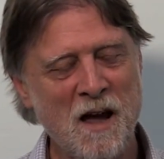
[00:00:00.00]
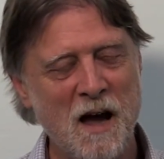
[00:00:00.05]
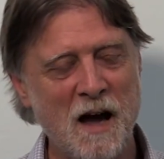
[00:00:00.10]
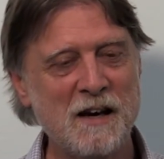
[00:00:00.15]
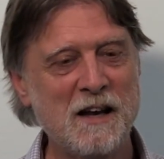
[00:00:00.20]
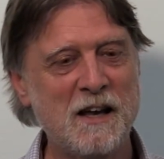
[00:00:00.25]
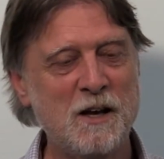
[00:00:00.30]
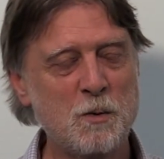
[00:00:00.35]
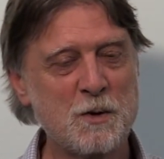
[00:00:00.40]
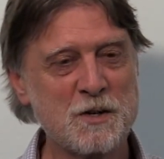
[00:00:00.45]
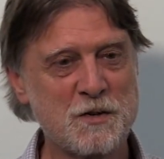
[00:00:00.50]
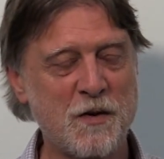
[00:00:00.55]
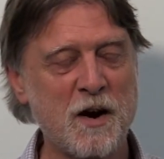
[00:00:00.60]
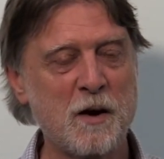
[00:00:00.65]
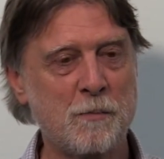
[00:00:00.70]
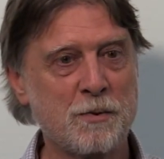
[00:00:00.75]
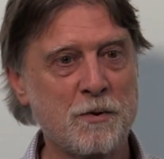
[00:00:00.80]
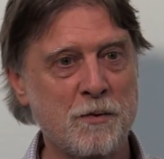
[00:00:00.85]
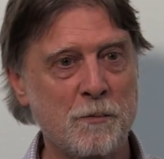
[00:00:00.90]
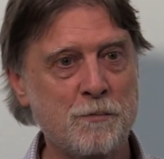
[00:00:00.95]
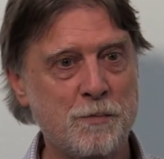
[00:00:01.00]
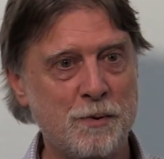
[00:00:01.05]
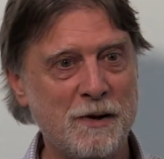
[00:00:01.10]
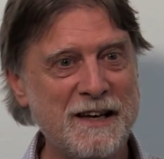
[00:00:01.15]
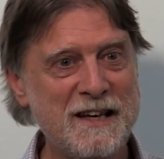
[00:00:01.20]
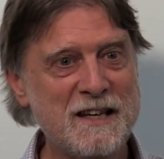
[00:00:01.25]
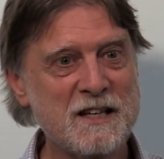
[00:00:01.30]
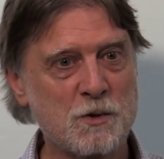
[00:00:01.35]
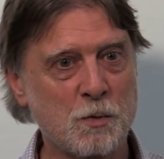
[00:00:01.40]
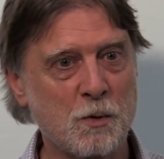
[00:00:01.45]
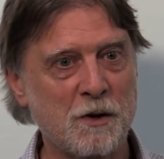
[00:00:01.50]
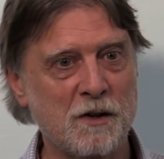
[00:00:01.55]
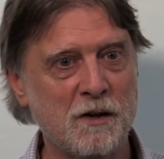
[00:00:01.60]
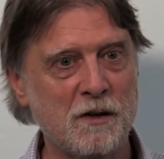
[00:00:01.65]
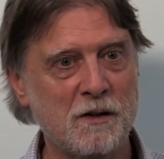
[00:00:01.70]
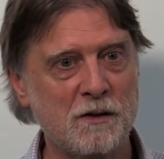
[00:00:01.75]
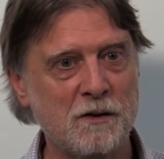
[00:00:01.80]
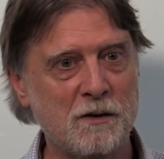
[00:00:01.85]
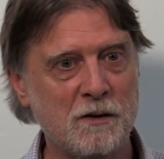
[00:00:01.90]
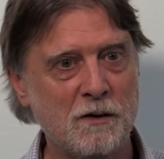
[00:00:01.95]
And he was very pleased with
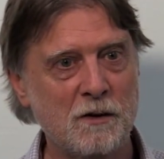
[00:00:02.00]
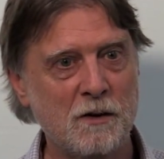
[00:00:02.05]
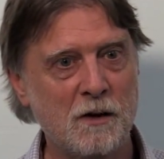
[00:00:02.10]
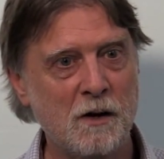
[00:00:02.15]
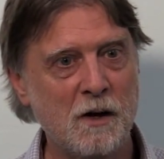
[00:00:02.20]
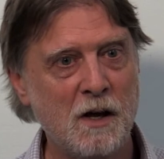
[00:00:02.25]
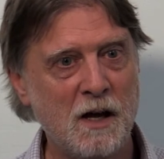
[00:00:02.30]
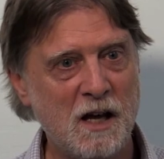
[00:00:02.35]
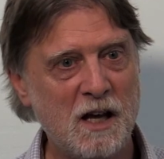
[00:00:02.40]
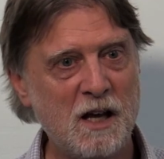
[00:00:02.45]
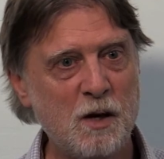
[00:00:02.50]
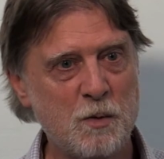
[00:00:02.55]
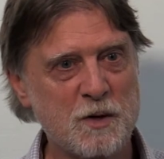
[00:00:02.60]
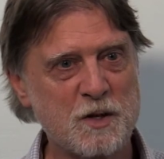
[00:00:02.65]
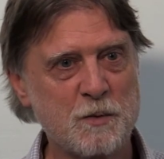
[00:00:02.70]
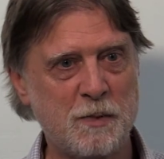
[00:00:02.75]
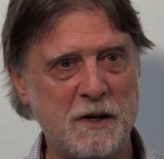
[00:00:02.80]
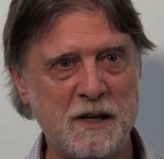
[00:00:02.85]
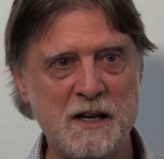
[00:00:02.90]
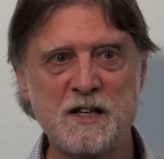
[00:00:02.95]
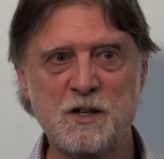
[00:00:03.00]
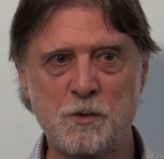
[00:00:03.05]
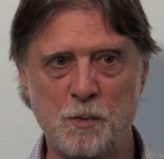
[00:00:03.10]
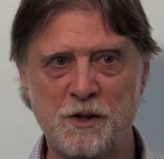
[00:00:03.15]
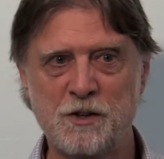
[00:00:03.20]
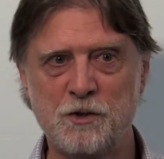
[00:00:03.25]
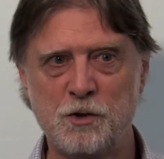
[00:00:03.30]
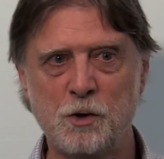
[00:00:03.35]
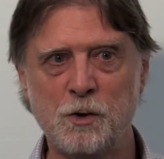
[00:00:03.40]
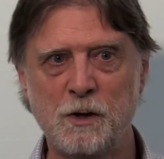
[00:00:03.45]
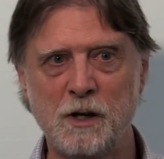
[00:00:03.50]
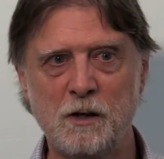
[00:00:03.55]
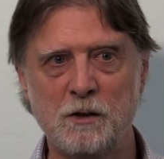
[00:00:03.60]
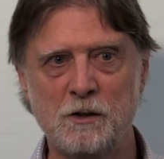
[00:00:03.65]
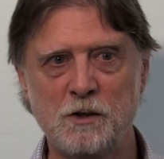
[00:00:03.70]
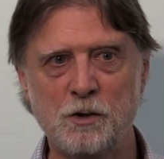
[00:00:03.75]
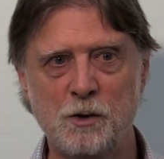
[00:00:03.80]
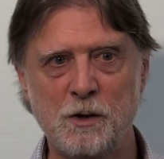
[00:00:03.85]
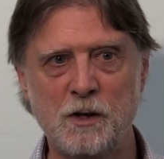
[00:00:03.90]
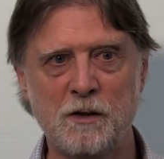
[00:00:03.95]
it. He was pleased with
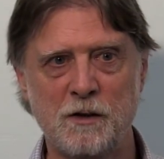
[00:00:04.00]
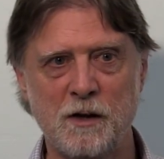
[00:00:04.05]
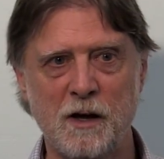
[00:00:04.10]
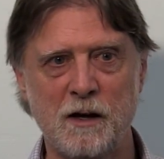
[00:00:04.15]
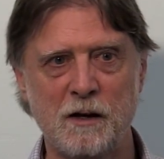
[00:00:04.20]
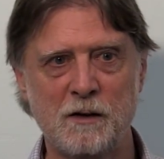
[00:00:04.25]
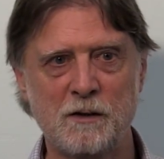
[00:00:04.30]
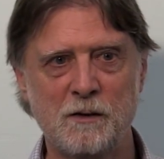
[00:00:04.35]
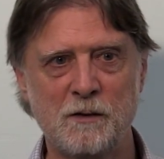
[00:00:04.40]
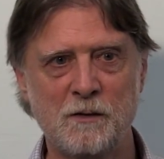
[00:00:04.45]
doing that.